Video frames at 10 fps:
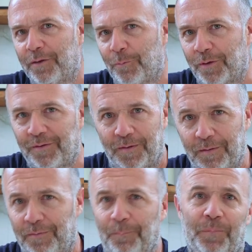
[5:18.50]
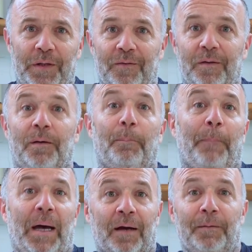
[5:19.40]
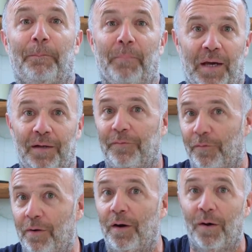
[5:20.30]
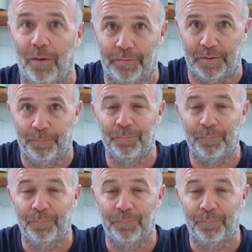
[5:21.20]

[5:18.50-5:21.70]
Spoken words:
the word says, it's a bag made for oven.